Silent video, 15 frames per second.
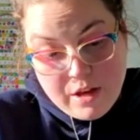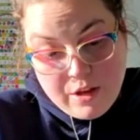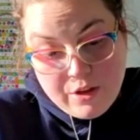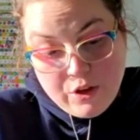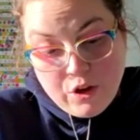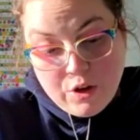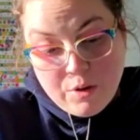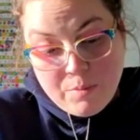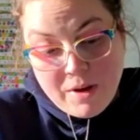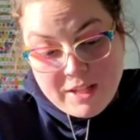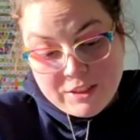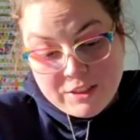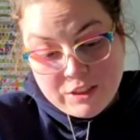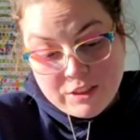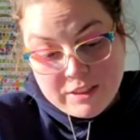Yoga
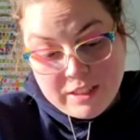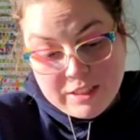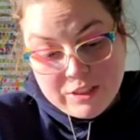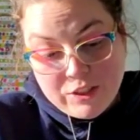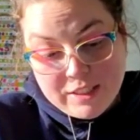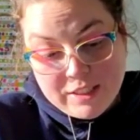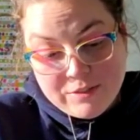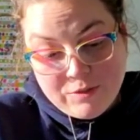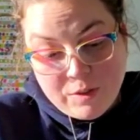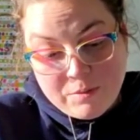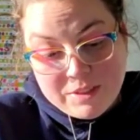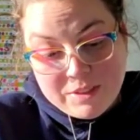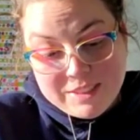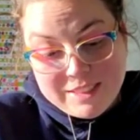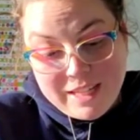postures can transform
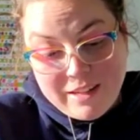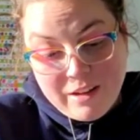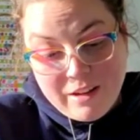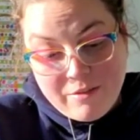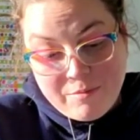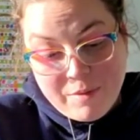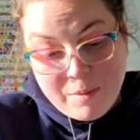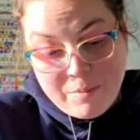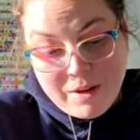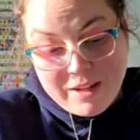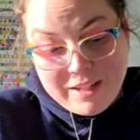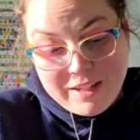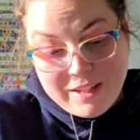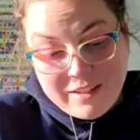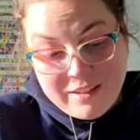the state of my
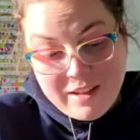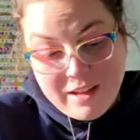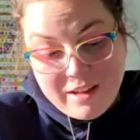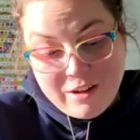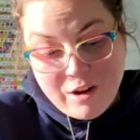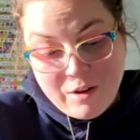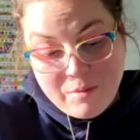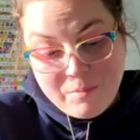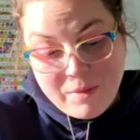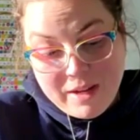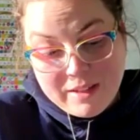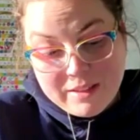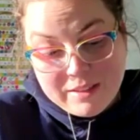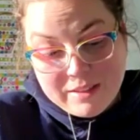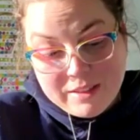body and
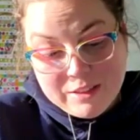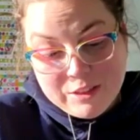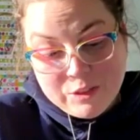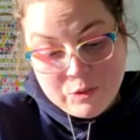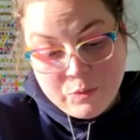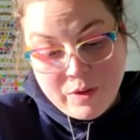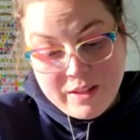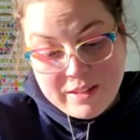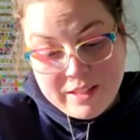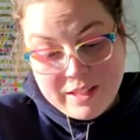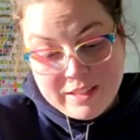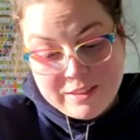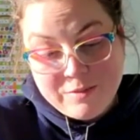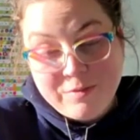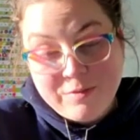heart-mind into one that
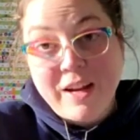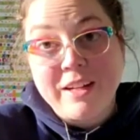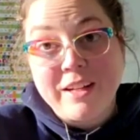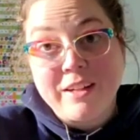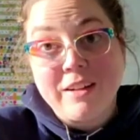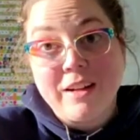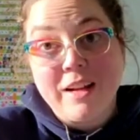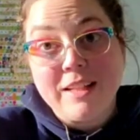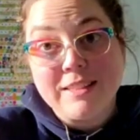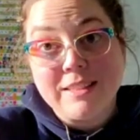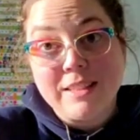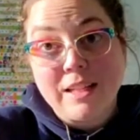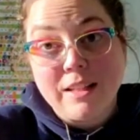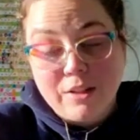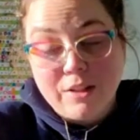is finer and
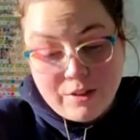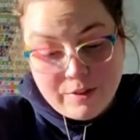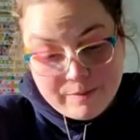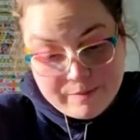subtler.